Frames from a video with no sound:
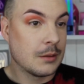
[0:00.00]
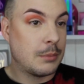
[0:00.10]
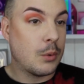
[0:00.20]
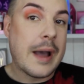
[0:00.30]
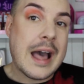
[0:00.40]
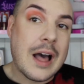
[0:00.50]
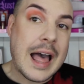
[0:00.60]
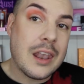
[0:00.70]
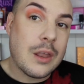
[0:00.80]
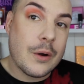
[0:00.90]
But wow,
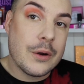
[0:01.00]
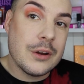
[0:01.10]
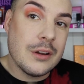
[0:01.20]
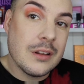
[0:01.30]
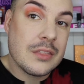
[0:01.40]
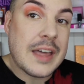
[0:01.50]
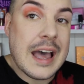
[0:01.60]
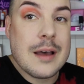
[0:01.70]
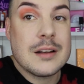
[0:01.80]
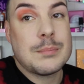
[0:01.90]
hello.
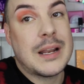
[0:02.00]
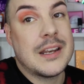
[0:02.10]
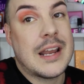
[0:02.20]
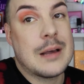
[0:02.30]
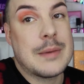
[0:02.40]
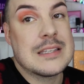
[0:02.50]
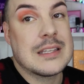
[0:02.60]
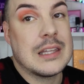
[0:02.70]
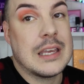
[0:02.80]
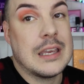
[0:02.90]
That blended out
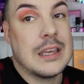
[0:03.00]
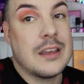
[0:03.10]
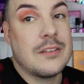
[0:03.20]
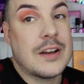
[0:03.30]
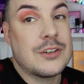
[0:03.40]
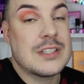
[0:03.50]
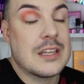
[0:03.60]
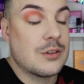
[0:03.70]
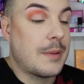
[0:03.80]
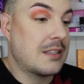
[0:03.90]
amazingly, if I do
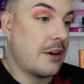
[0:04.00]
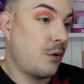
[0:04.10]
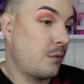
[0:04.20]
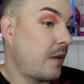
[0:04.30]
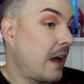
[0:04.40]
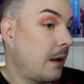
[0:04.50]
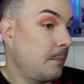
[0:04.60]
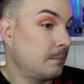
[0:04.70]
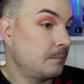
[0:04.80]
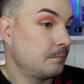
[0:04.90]
say so myself.
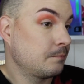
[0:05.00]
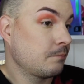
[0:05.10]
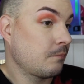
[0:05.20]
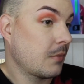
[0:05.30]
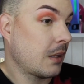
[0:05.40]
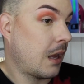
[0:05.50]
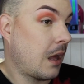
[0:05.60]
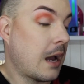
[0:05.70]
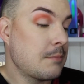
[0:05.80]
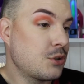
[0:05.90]
I'm
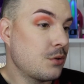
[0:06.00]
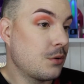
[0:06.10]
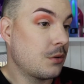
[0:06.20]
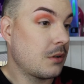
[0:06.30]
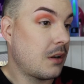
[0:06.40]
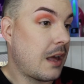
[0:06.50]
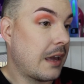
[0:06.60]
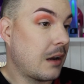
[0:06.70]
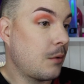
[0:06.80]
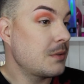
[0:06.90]
shook.
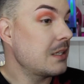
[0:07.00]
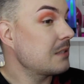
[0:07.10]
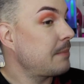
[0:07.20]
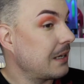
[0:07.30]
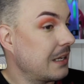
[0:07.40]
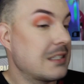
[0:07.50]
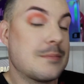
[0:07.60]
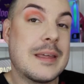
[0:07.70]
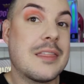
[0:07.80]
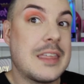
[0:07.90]
Like, I wasn't expecting it to
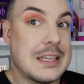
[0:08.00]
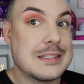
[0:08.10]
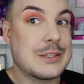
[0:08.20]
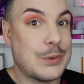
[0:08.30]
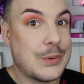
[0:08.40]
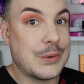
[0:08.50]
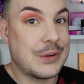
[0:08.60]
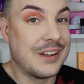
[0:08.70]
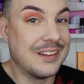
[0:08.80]
be this good.